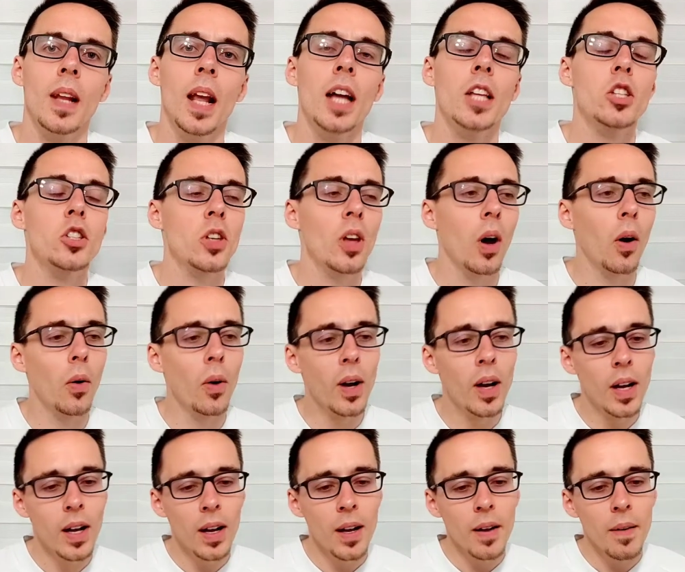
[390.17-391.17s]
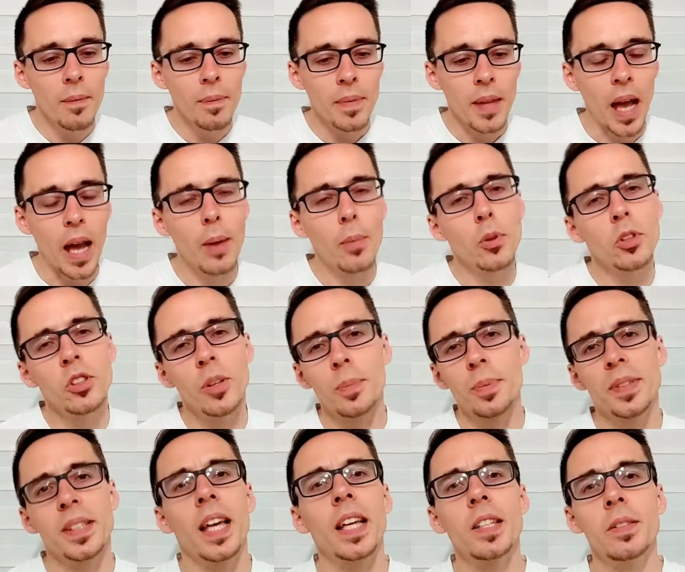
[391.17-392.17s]
And so I was
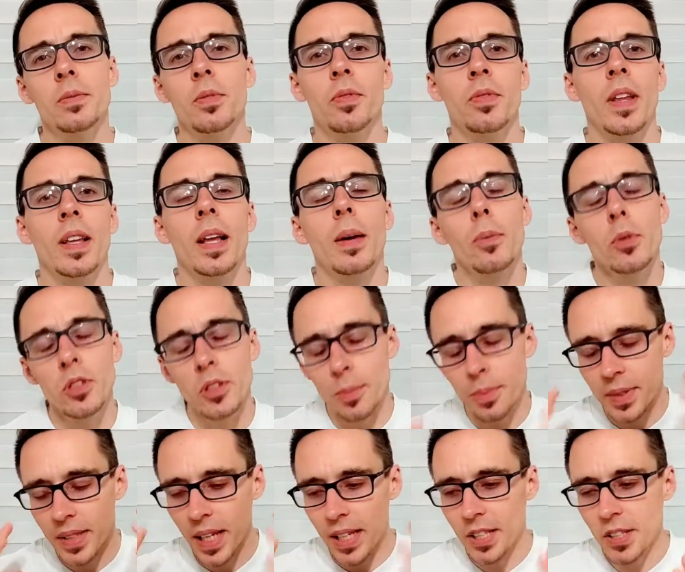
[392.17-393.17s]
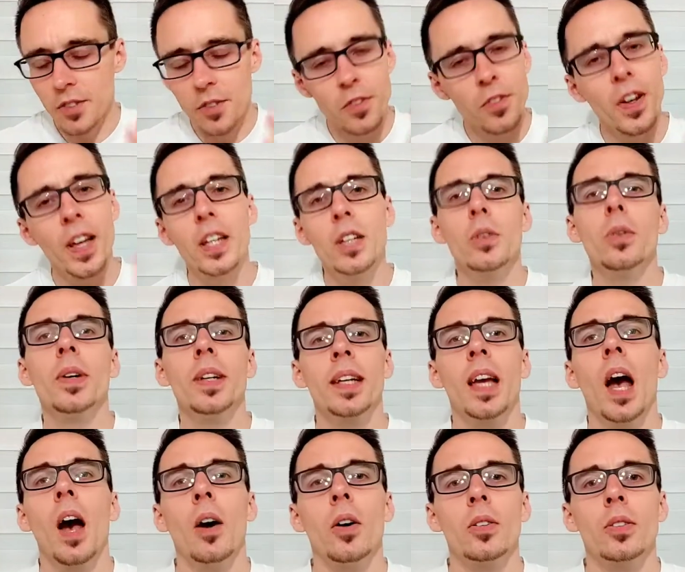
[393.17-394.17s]
obsessed with that. I was obsessed figuring
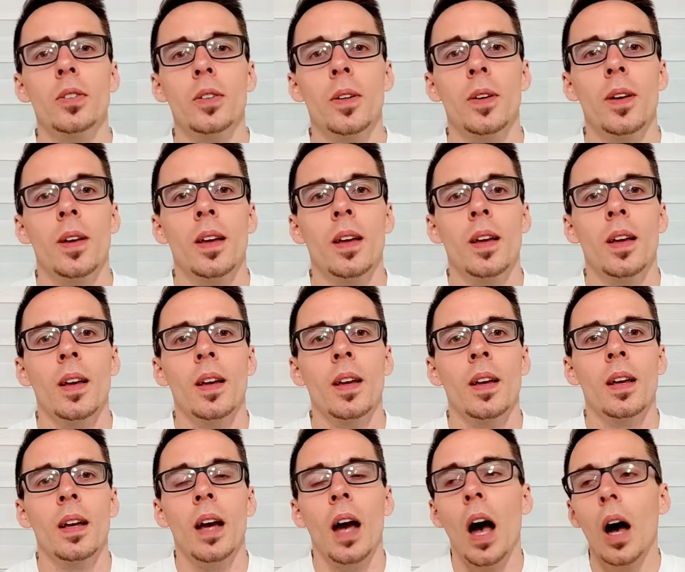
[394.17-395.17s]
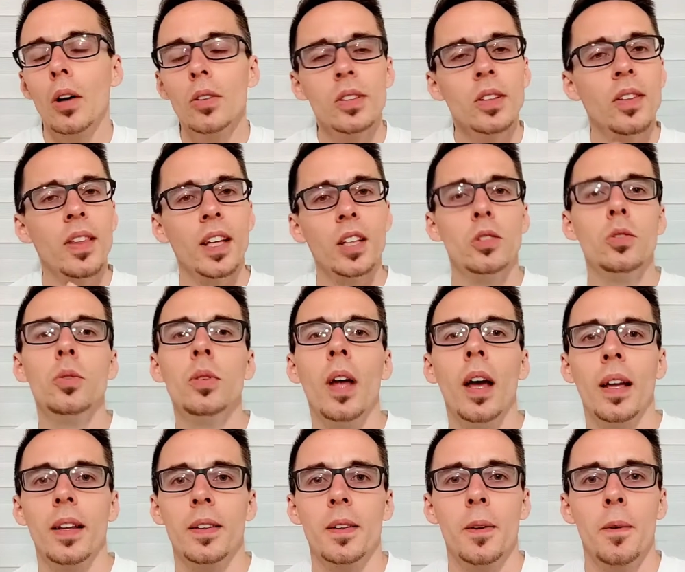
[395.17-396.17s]
out how did they do
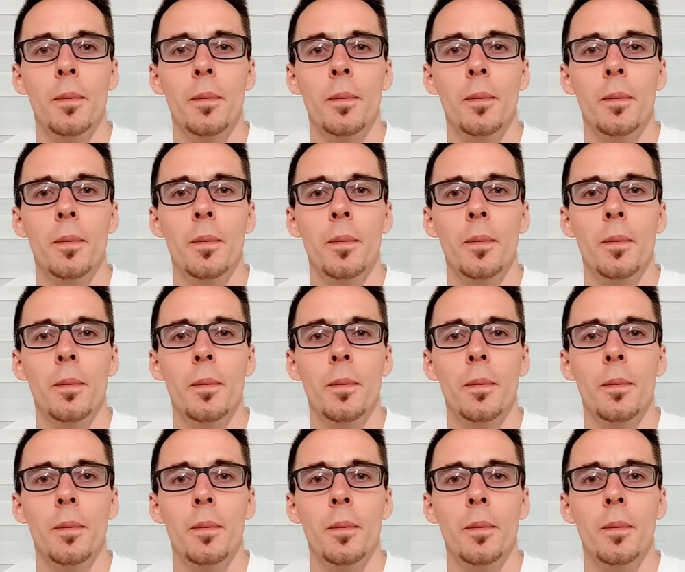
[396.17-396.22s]
that?